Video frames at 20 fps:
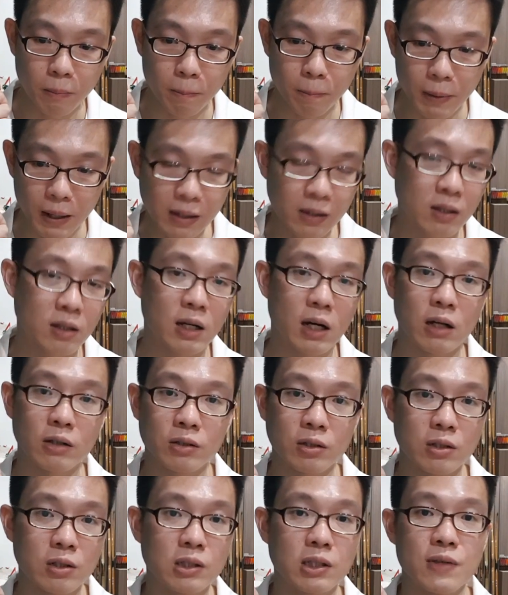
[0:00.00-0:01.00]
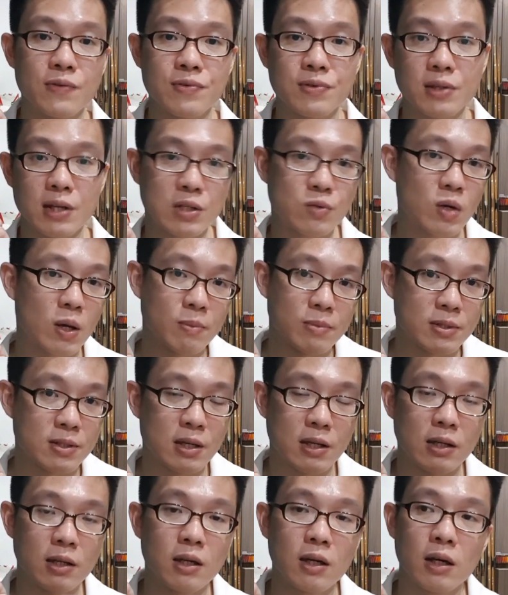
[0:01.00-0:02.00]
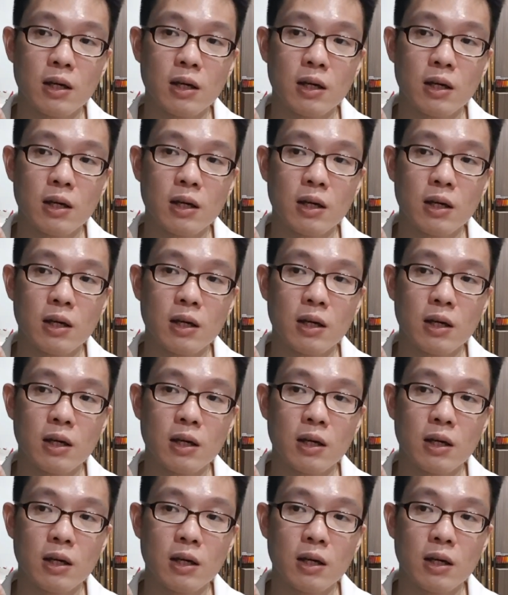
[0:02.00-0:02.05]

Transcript: better alternatives. That's what I'm saying.